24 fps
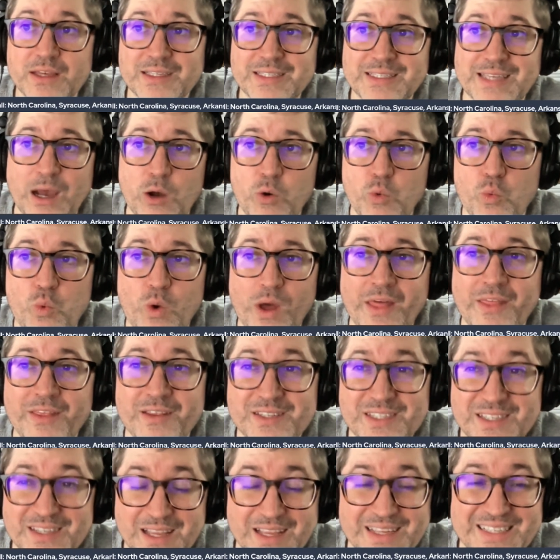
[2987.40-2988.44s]

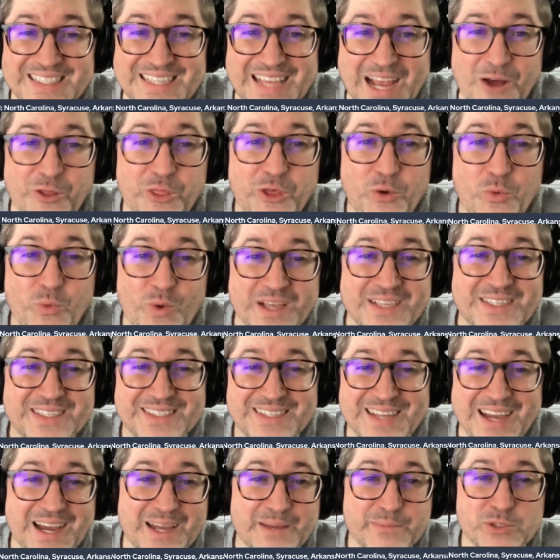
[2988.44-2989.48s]
Southwest
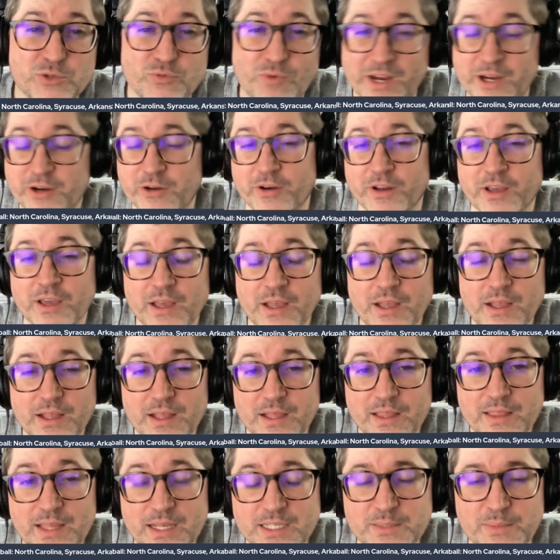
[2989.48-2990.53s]
Times Record.
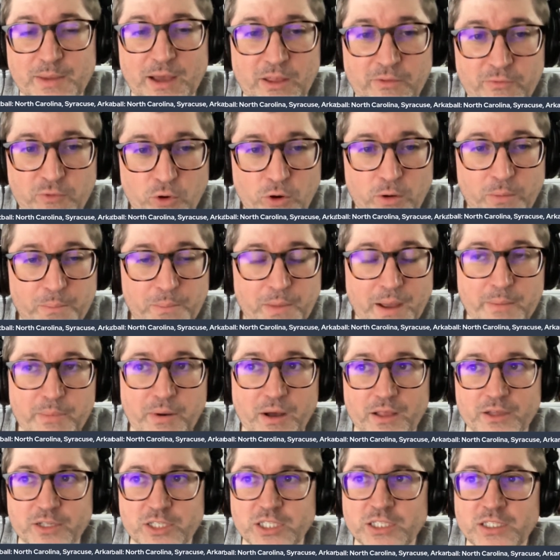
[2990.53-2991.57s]
That's a mouthful. My
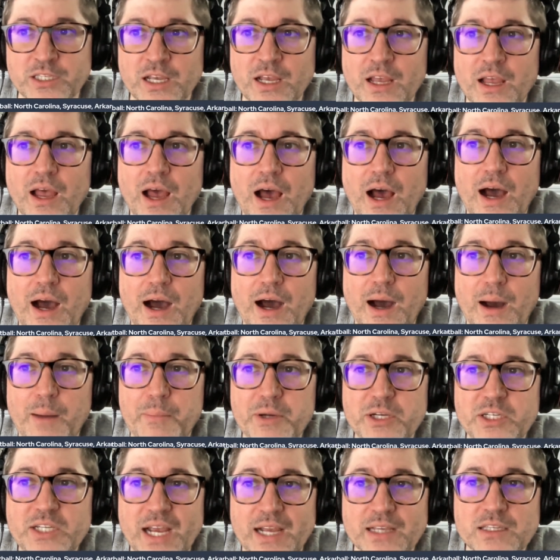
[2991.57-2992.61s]
apologies.
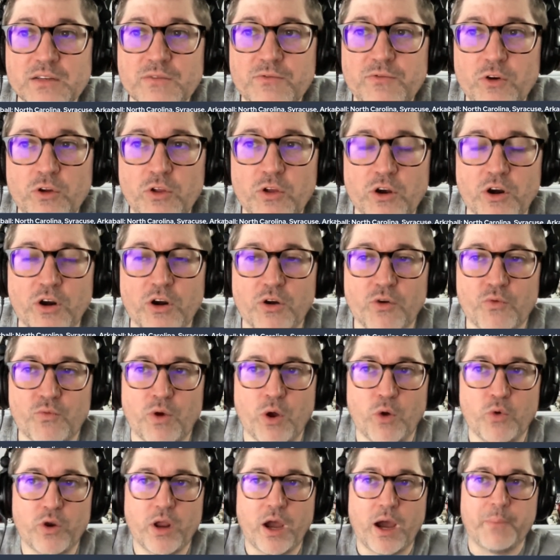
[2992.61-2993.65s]
But Jackson Fuller
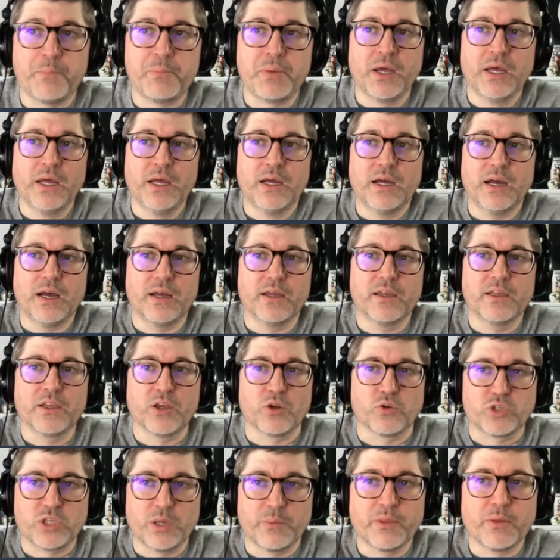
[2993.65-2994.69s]
wrote up, you
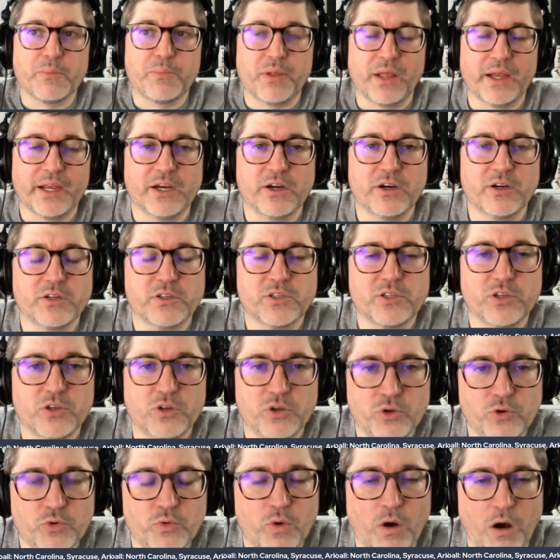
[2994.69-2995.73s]
know, some of the players
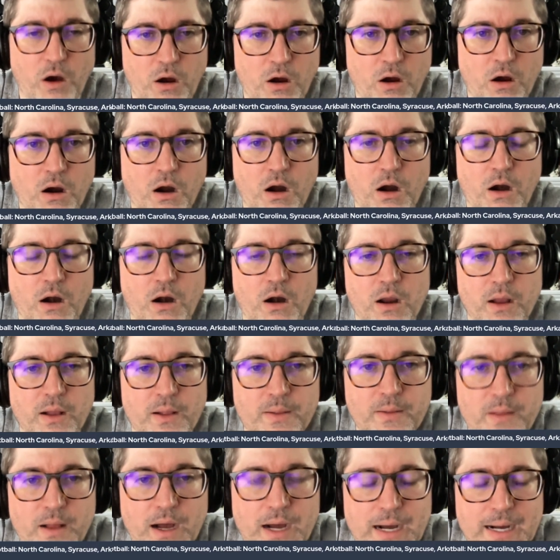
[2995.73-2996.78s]
who are
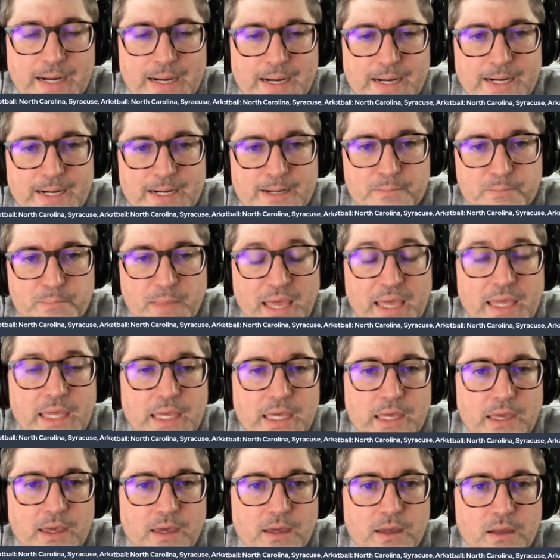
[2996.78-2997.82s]

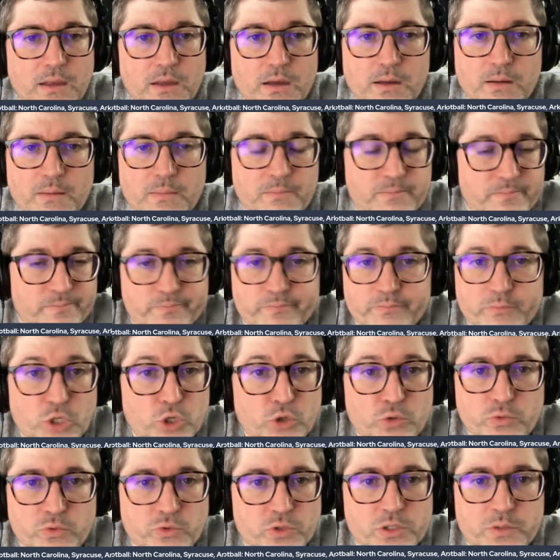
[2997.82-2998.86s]
making
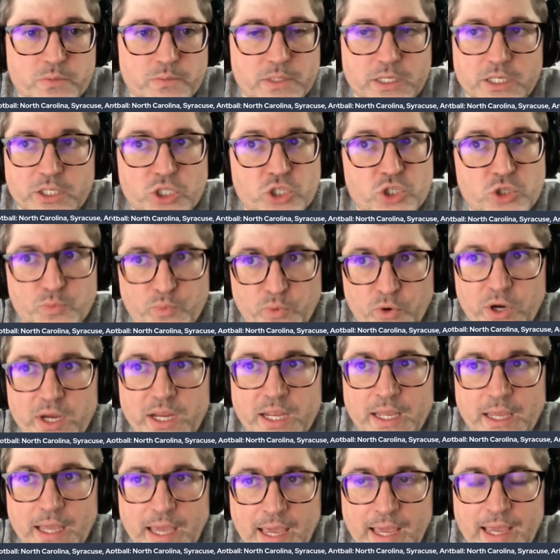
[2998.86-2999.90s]
news this
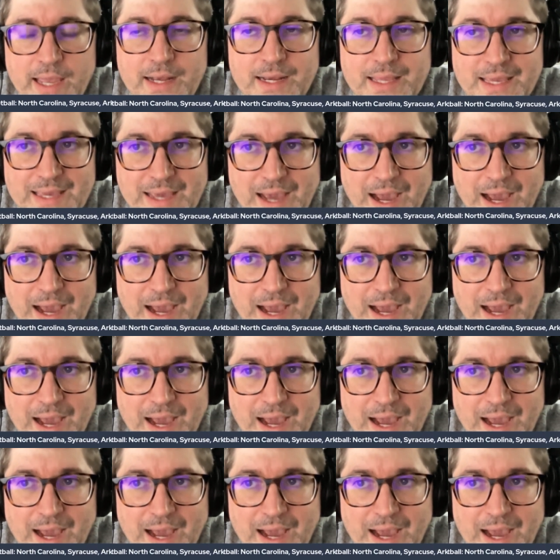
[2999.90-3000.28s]
spring, and he